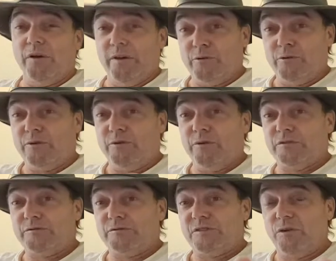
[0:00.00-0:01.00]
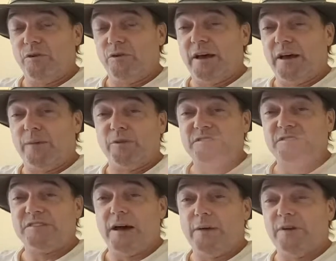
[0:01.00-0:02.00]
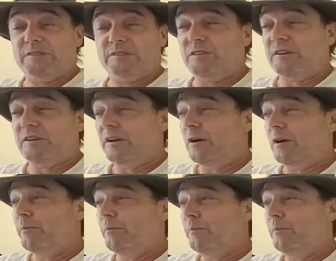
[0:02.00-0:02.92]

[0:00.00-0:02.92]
Anyone who knows what's going on, please comment so you can help.